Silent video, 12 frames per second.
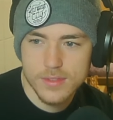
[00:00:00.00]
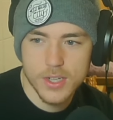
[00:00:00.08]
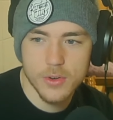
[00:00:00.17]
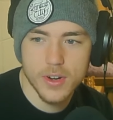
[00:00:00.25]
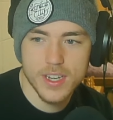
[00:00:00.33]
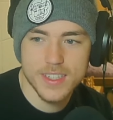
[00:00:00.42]

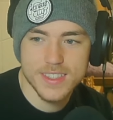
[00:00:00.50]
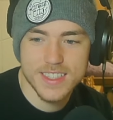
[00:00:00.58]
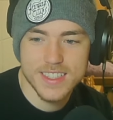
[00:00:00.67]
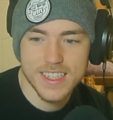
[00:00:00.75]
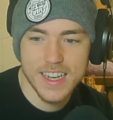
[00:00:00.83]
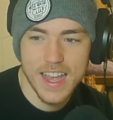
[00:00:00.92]
What is
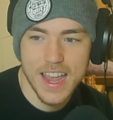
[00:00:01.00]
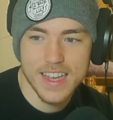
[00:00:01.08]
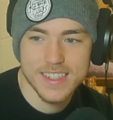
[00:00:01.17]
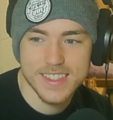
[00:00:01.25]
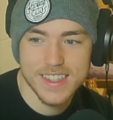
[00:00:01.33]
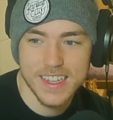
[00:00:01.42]
this
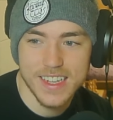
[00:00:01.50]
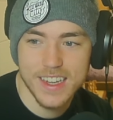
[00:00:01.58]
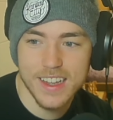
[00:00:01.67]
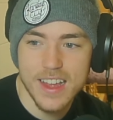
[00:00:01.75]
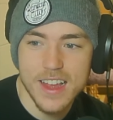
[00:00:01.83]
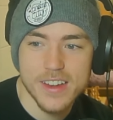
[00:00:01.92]
enhanced thing?
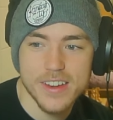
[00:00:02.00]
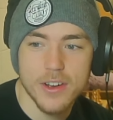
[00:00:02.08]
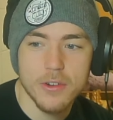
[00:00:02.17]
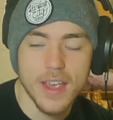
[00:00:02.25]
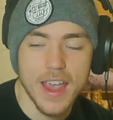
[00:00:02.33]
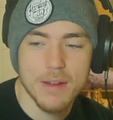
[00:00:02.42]

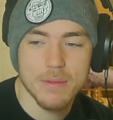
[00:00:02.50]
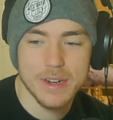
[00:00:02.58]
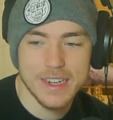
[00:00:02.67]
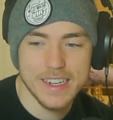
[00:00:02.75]
No camera can